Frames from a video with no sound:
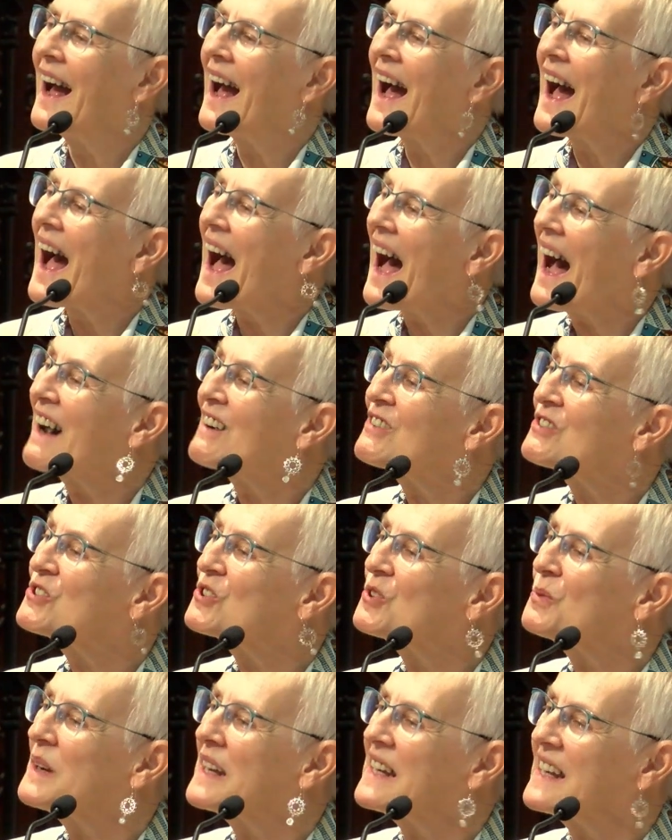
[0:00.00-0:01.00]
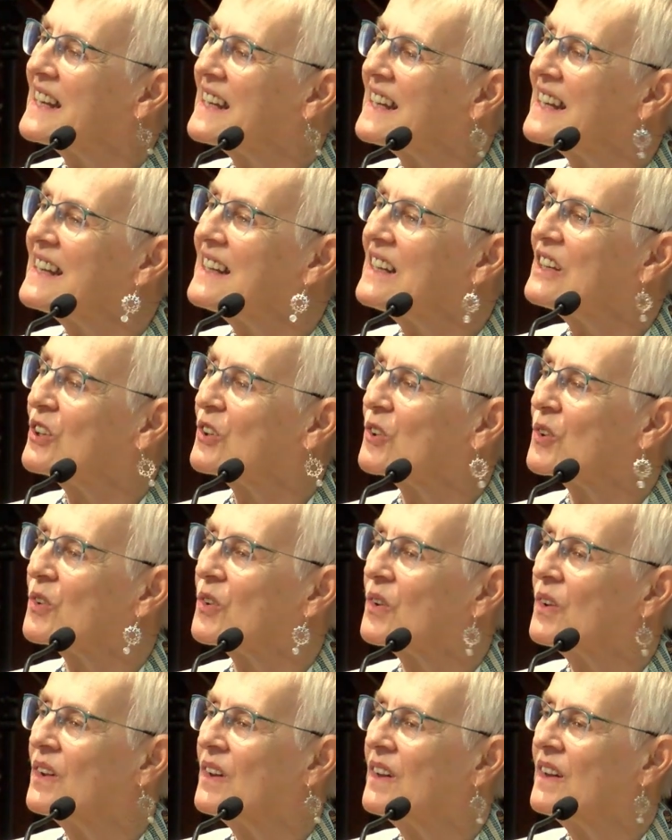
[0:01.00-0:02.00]
How do we heal
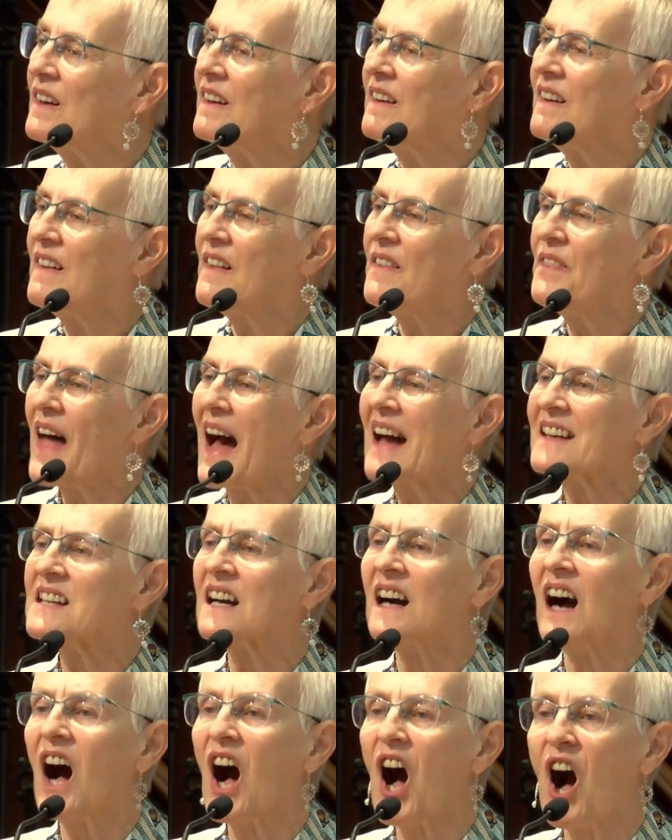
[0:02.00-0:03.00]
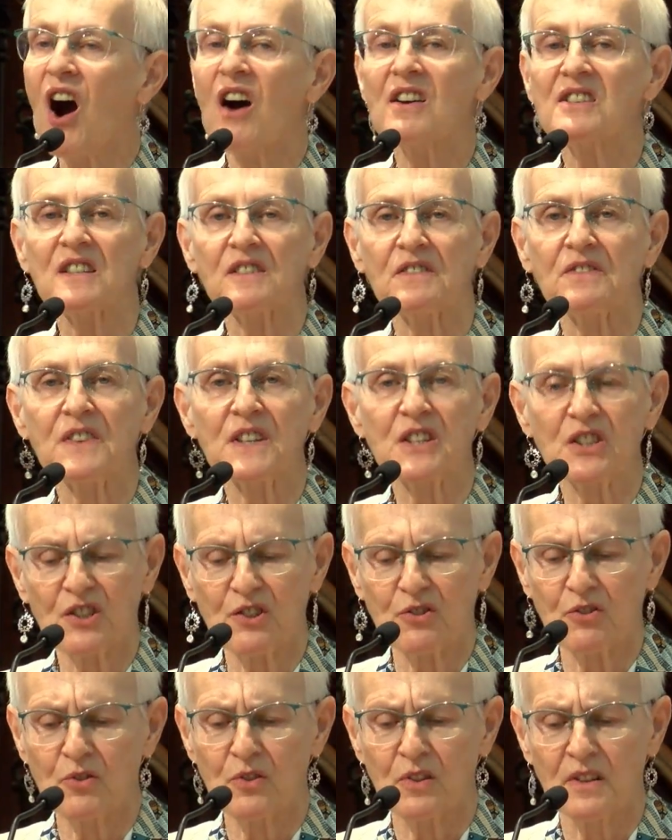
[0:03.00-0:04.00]
that
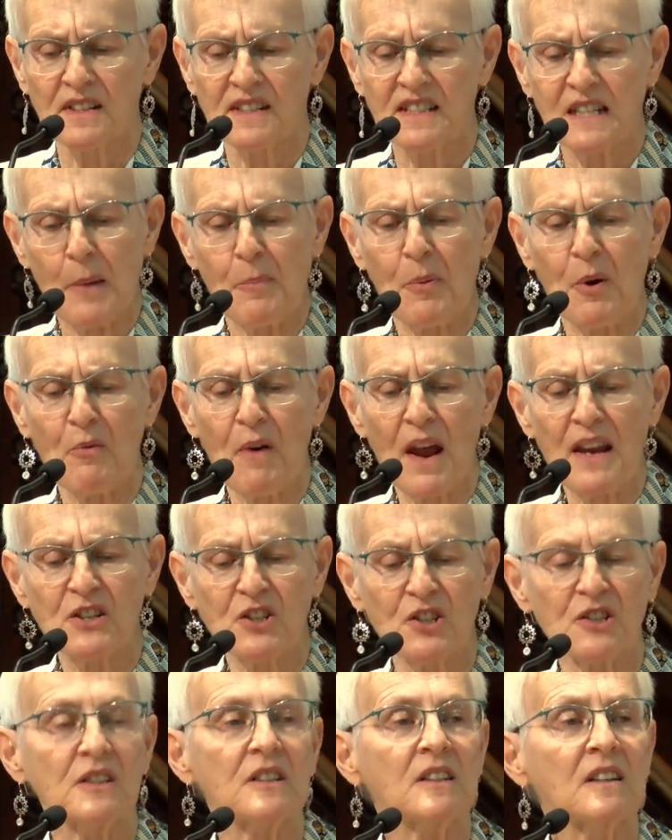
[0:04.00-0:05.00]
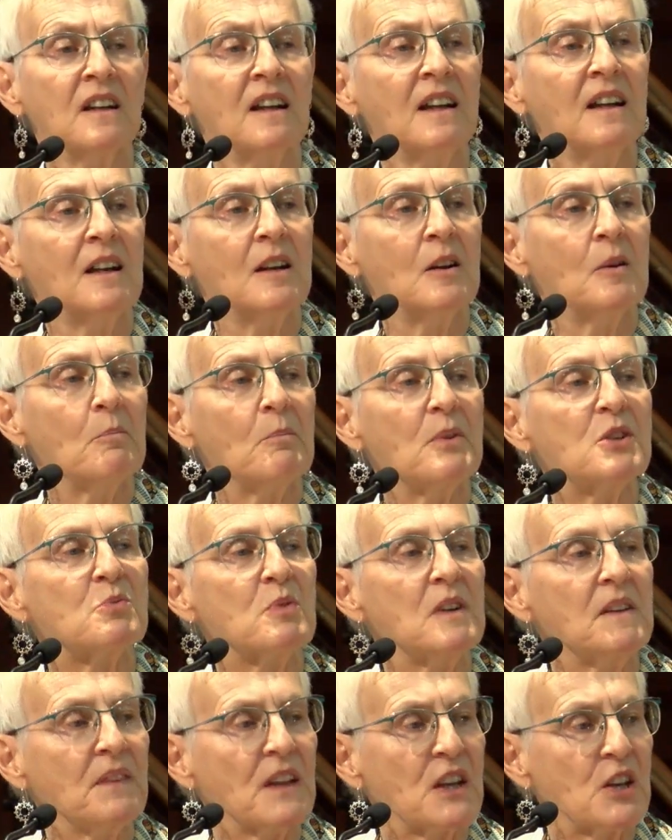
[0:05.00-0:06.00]
artificial separation
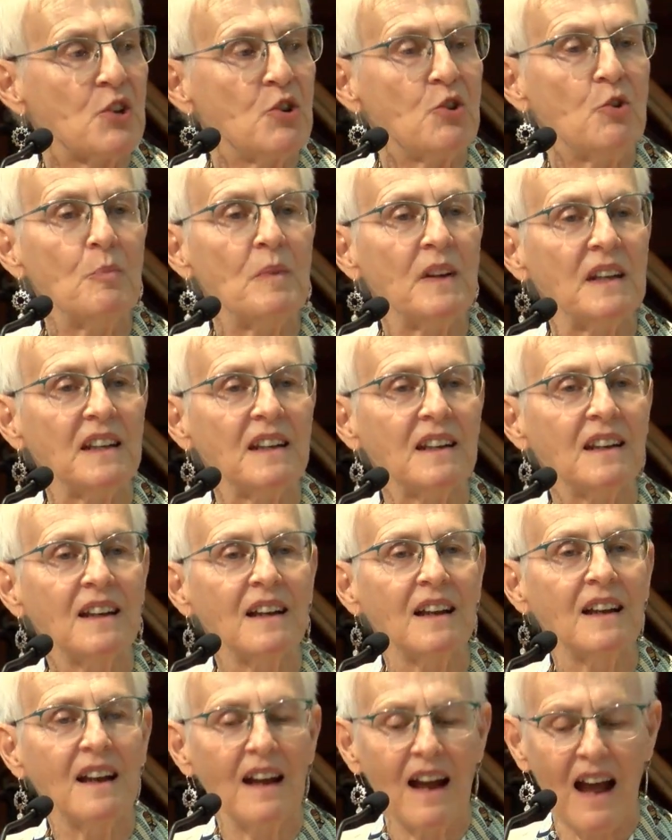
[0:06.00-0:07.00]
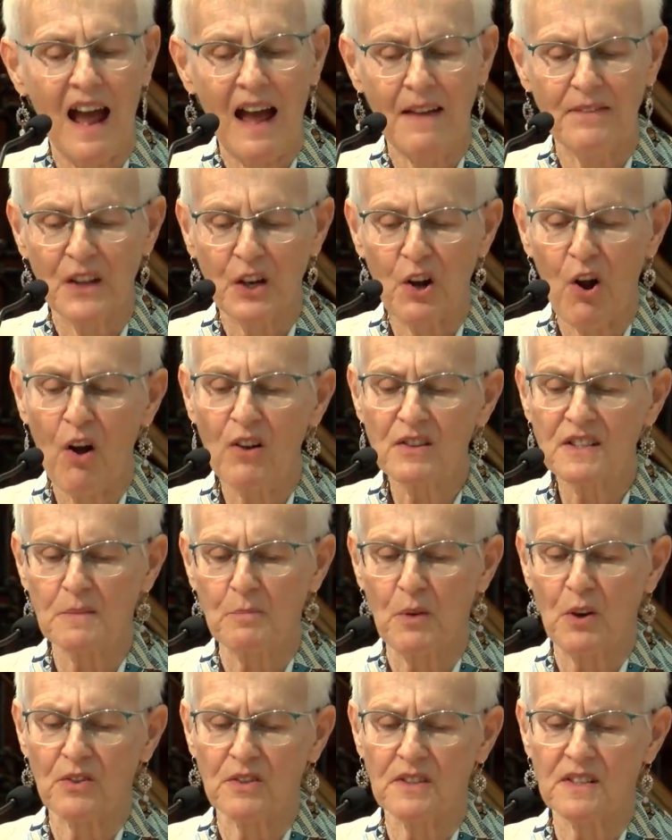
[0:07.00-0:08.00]
between the human and the
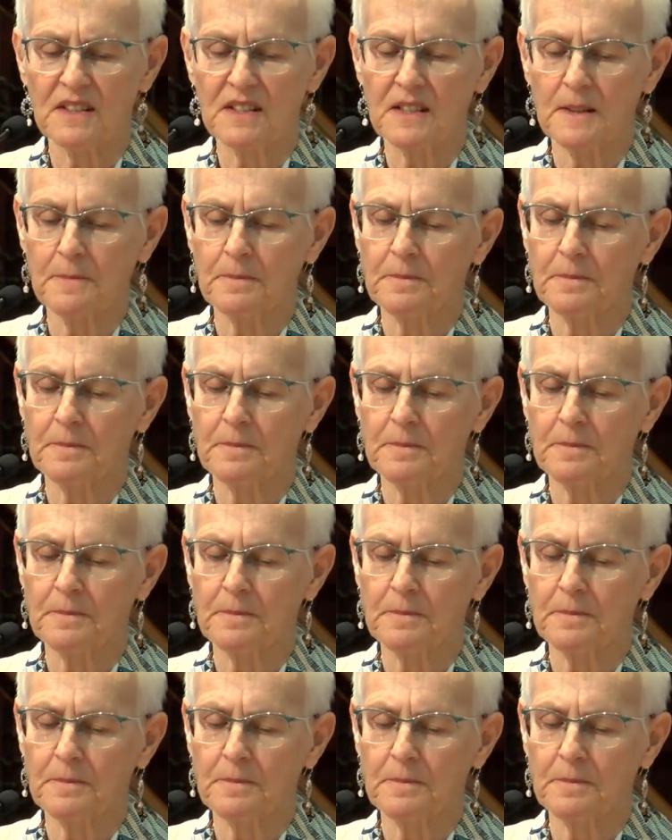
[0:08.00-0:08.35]
cosmos?